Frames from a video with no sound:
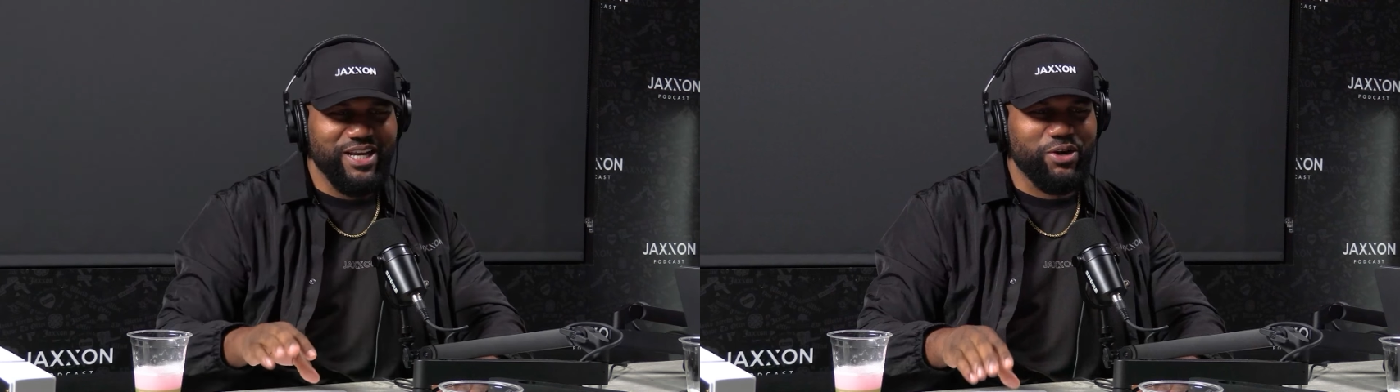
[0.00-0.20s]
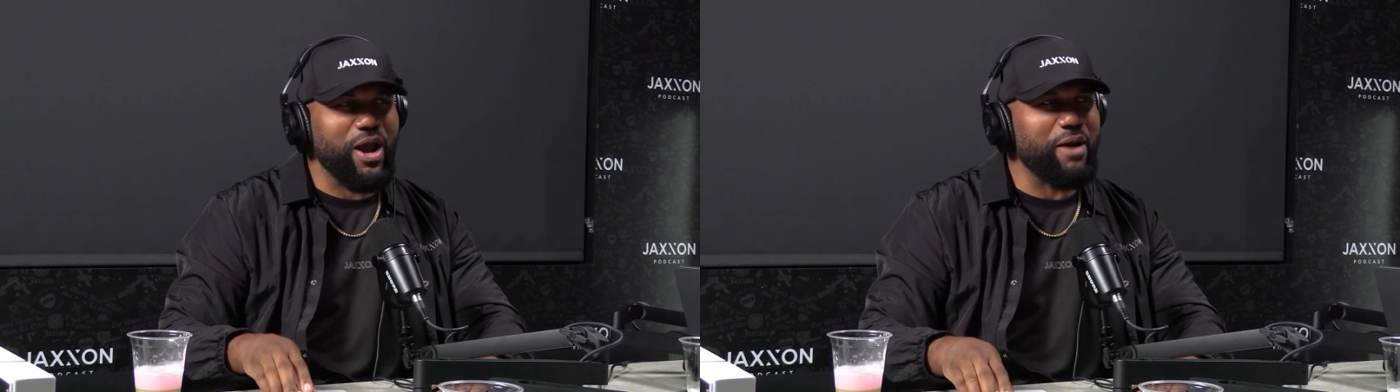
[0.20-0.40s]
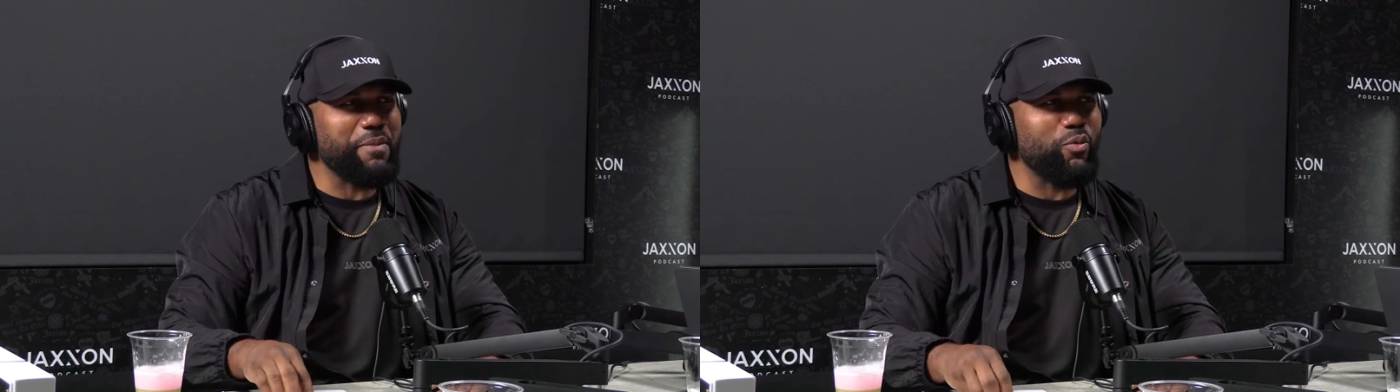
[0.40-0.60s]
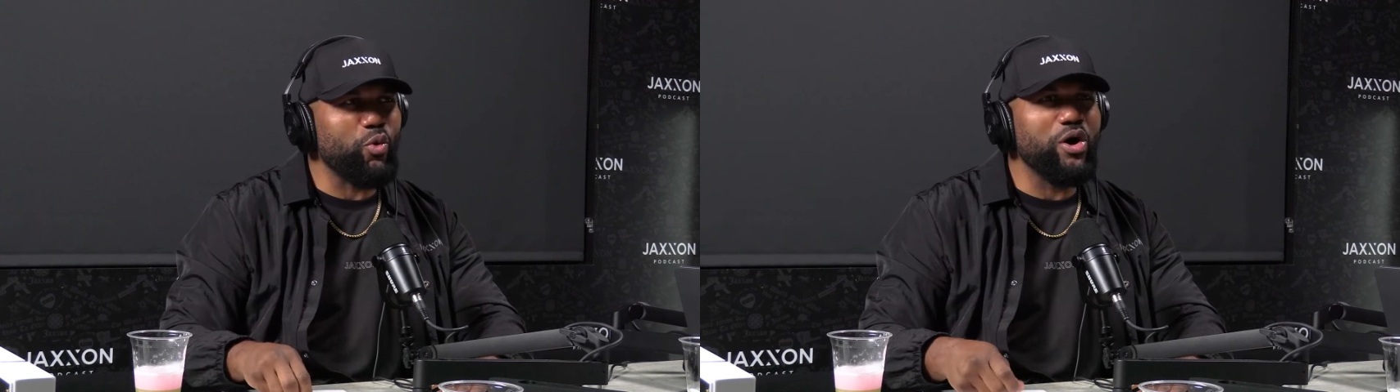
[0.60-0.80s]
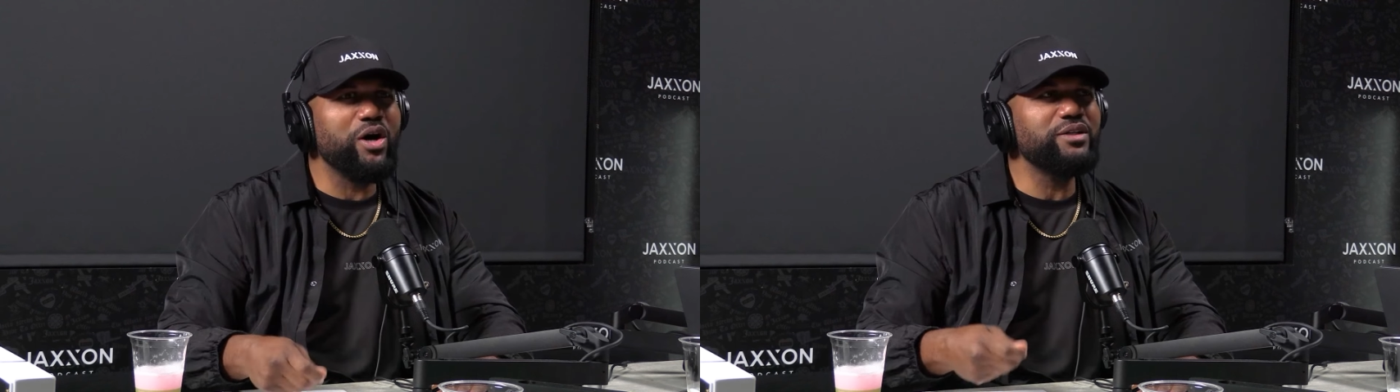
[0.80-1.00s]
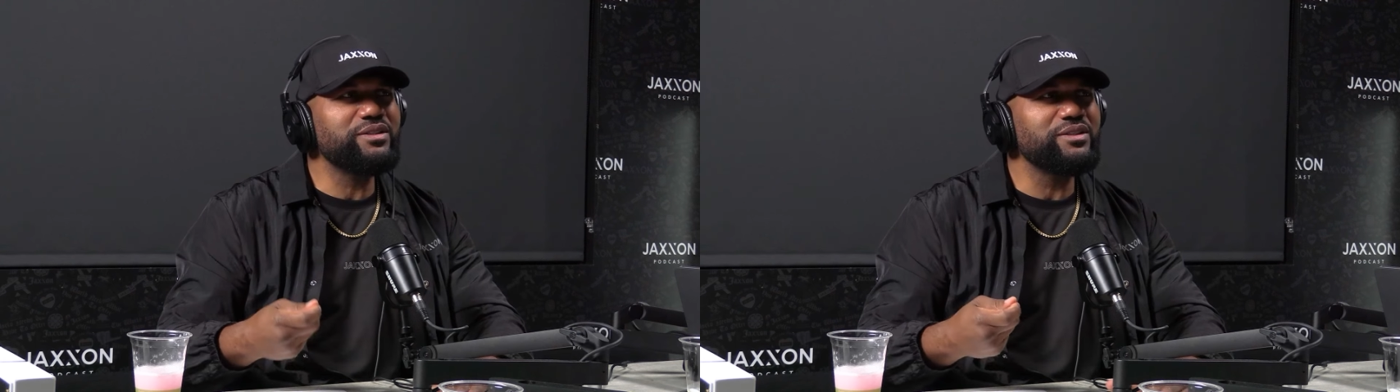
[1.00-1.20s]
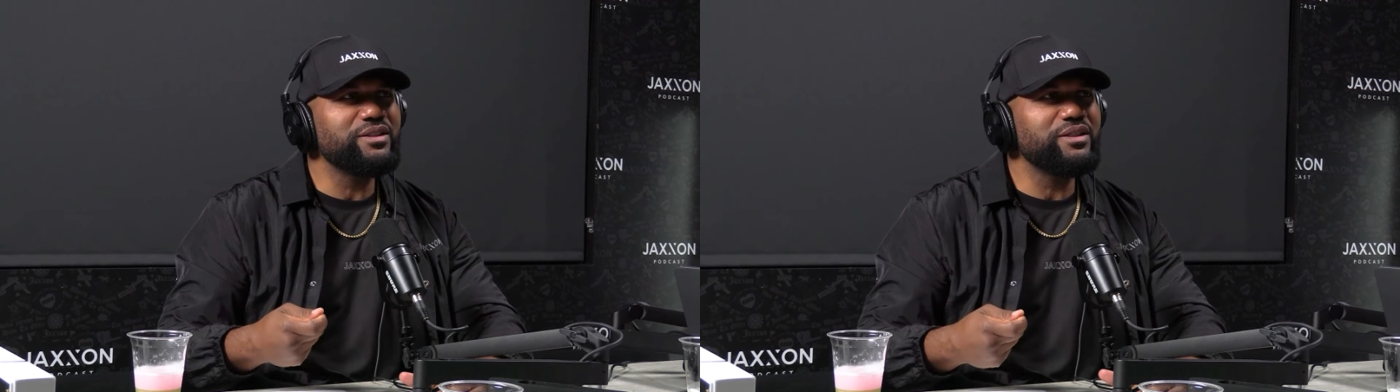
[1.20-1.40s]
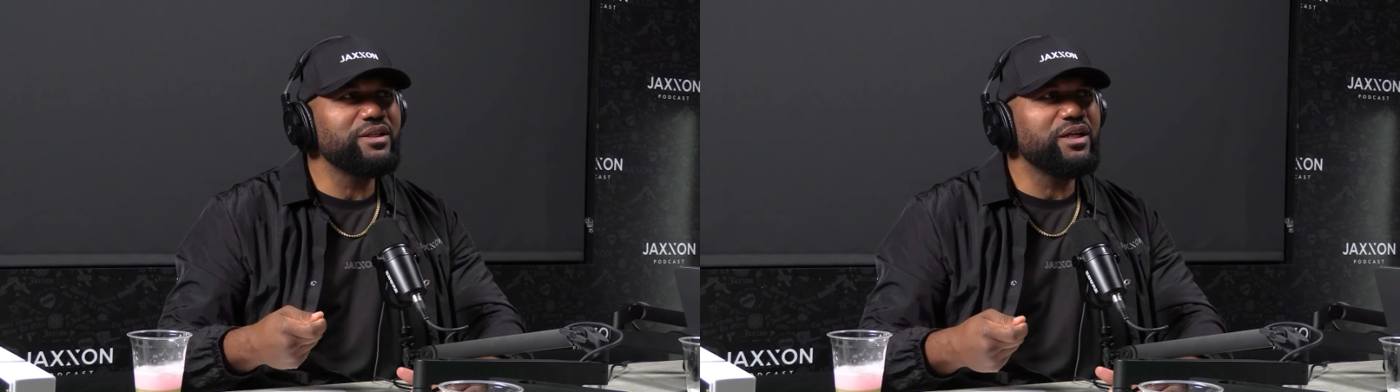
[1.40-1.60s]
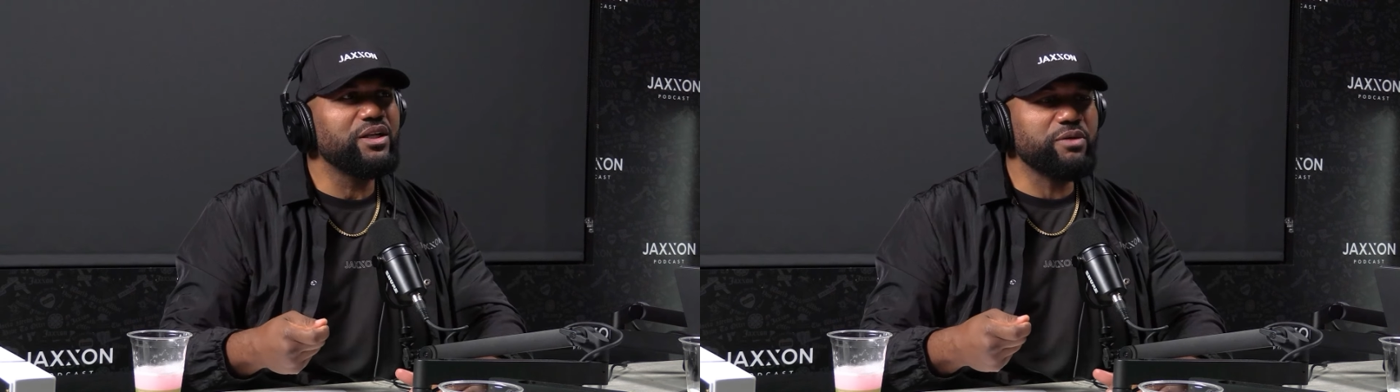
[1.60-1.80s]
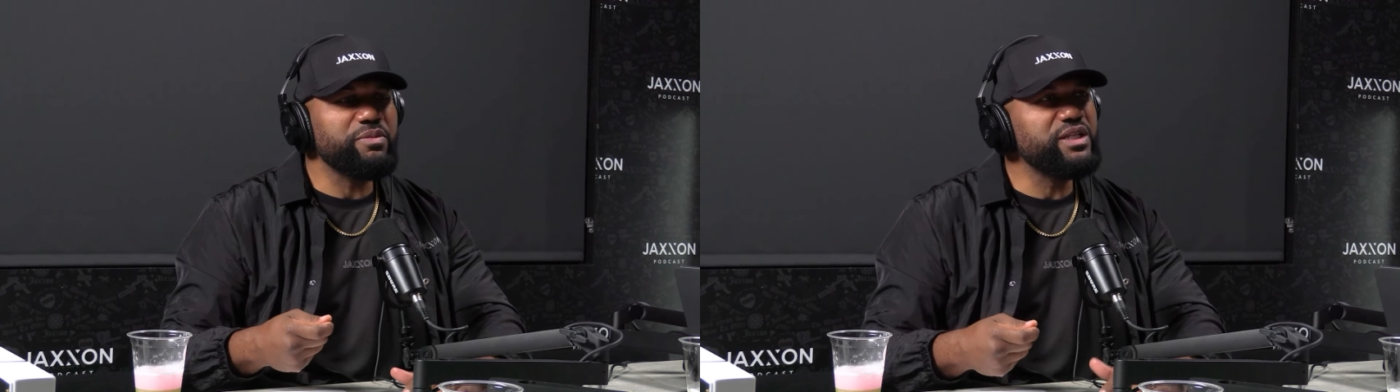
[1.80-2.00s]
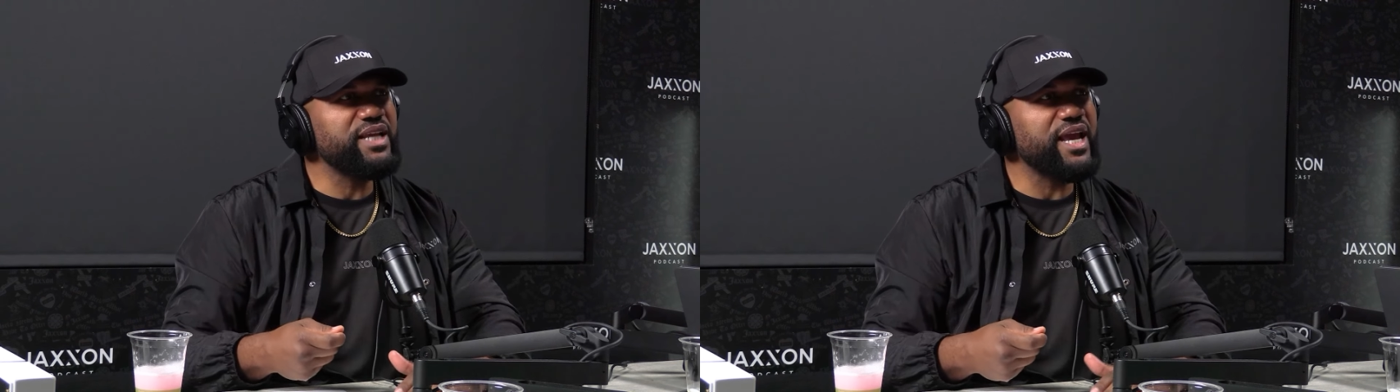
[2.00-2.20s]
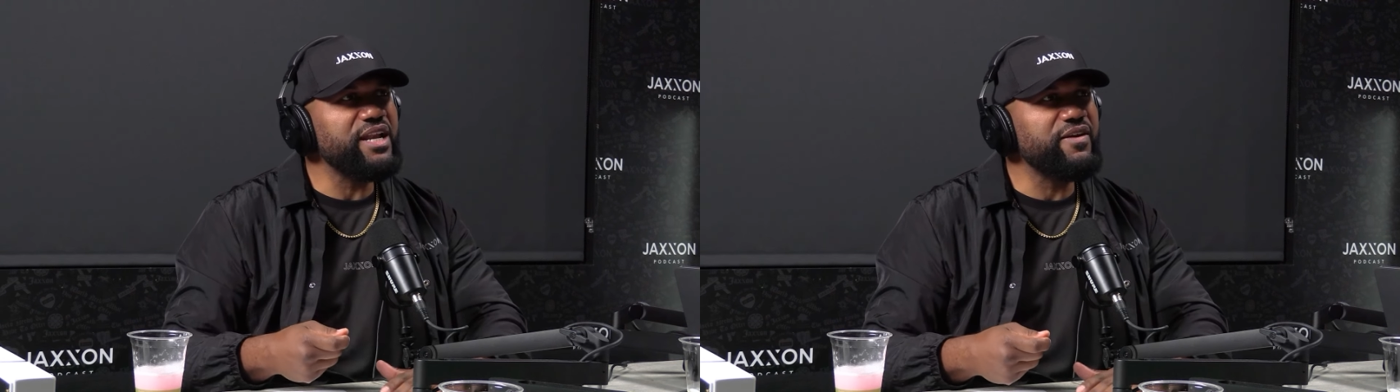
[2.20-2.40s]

grabbed my wands, looked me dead in the